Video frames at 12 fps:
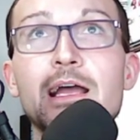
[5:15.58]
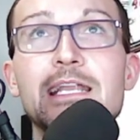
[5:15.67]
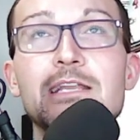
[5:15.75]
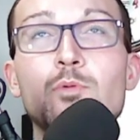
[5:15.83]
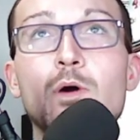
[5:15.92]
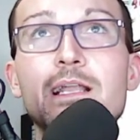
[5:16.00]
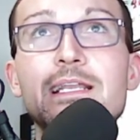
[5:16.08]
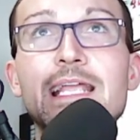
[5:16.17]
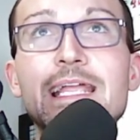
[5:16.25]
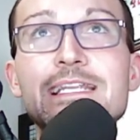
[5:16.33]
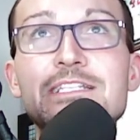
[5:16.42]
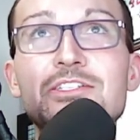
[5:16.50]
81,
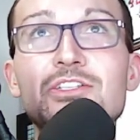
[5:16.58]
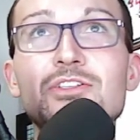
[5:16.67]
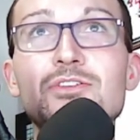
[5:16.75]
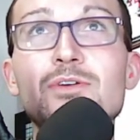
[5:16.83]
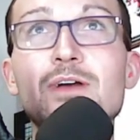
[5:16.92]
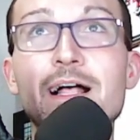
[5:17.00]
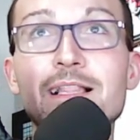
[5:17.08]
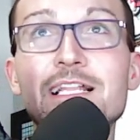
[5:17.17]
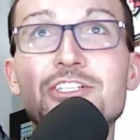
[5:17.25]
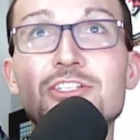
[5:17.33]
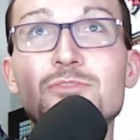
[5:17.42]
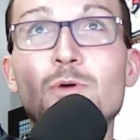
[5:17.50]
82.
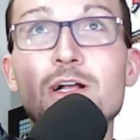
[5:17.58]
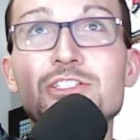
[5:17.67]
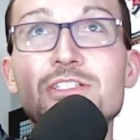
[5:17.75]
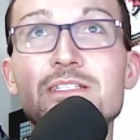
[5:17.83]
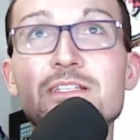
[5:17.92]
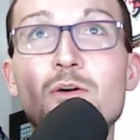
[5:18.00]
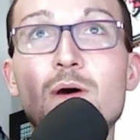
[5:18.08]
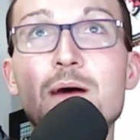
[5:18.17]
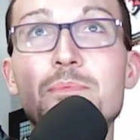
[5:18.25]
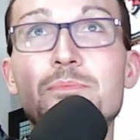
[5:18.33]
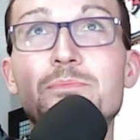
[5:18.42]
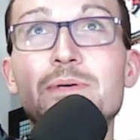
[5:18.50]
Let's just watch this go
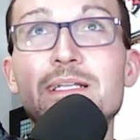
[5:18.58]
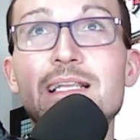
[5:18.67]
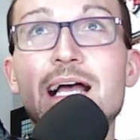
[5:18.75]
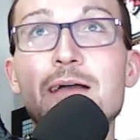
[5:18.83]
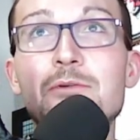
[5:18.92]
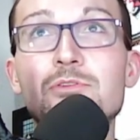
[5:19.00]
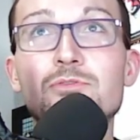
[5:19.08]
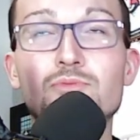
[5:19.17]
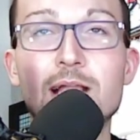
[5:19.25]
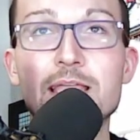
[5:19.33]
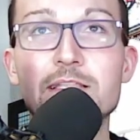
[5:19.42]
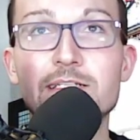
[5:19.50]
up. But I would
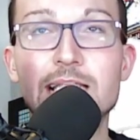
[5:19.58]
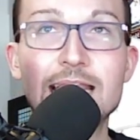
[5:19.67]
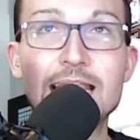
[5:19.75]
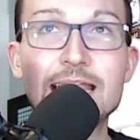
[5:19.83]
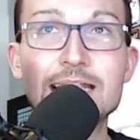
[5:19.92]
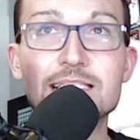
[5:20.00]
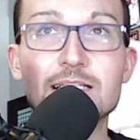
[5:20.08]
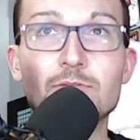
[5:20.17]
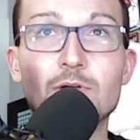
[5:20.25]
rather get AIDS than